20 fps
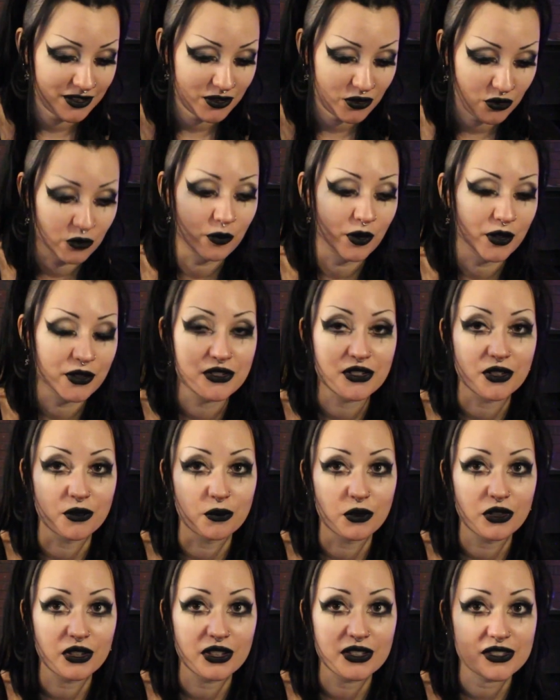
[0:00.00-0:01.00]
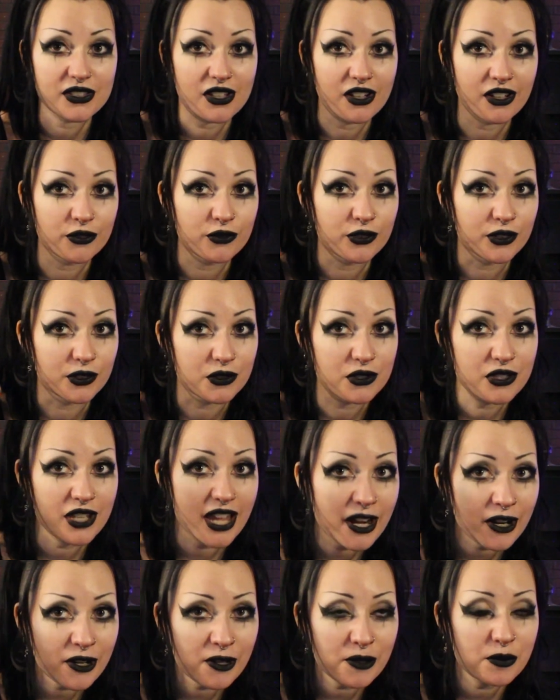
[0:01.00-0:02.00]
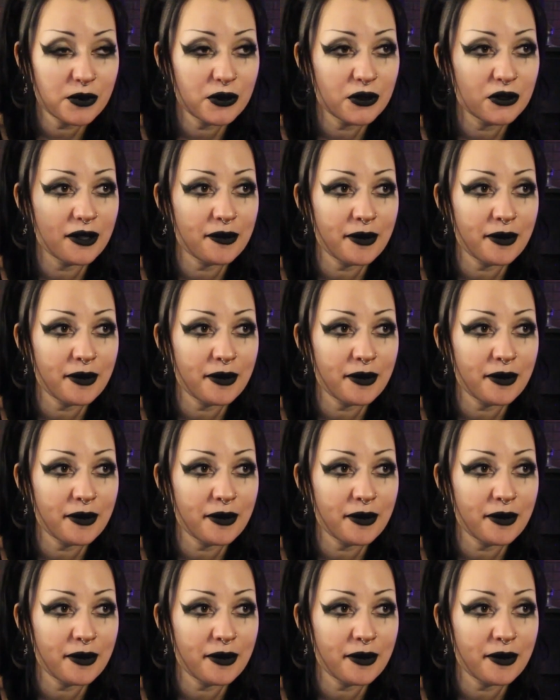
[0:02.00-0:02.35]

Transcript: almost done with this. I feel terrible